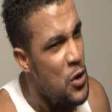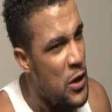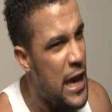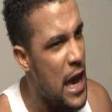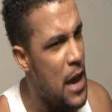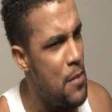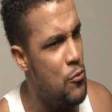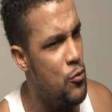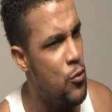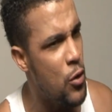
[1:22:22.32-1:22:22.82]
you
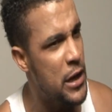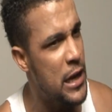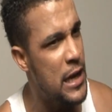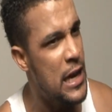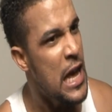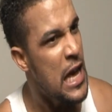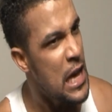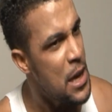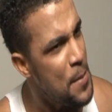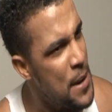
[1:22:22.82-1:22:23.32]
came
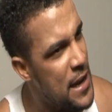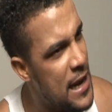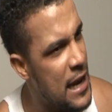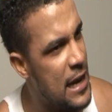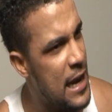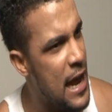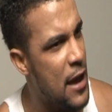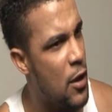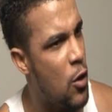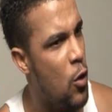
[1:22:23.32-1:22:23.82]
running
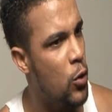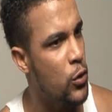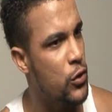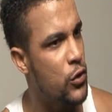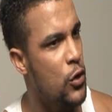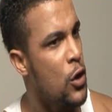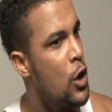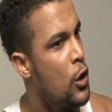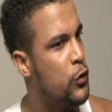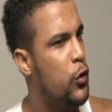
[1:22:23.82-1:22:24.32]
immediately I called
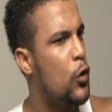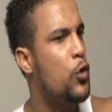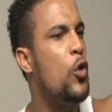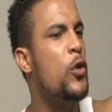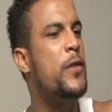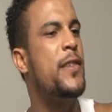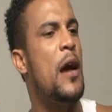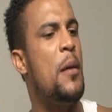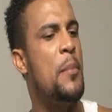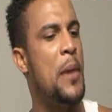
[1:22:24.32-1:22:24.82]
you. So
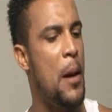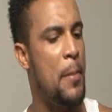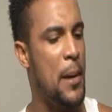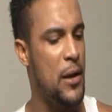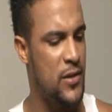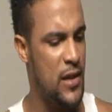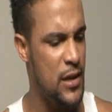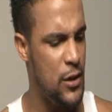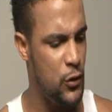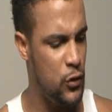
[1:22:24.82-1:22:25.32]
don't tell me
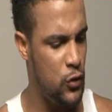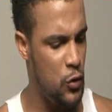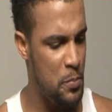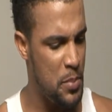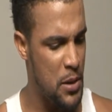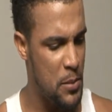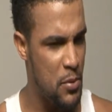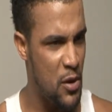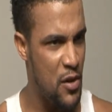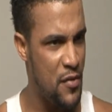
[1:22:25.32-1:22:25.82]
about any
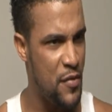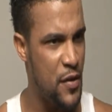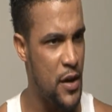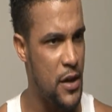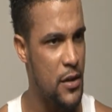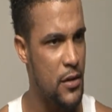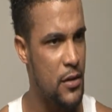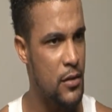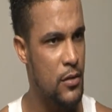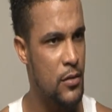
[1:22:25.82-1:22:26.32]
stupid
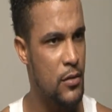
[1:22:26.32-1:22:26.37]
boyfriend.